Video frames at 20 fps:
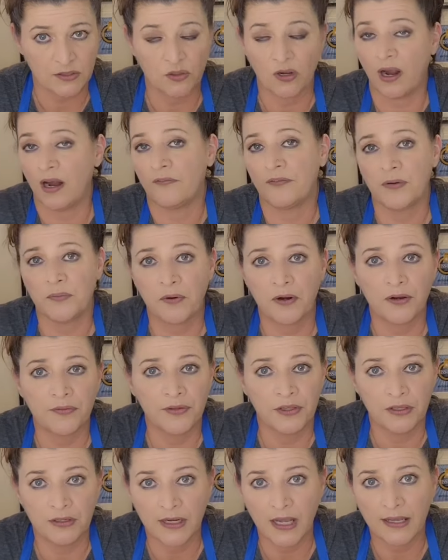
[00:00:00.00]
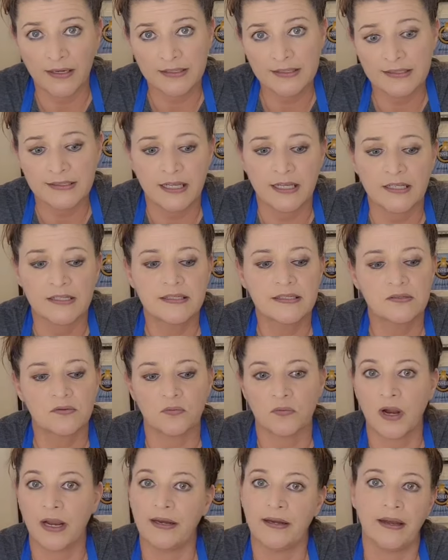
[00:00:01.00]
So everywhere in the United
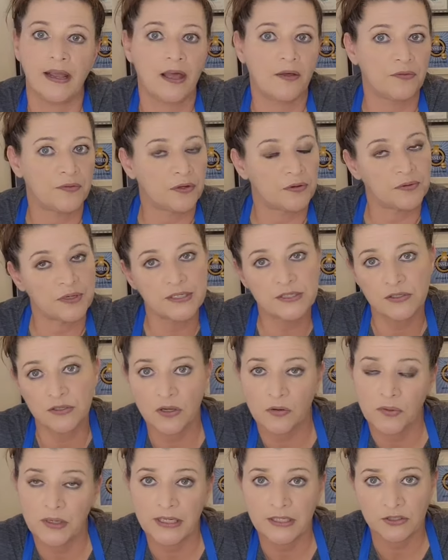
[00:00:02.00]
States right now there is no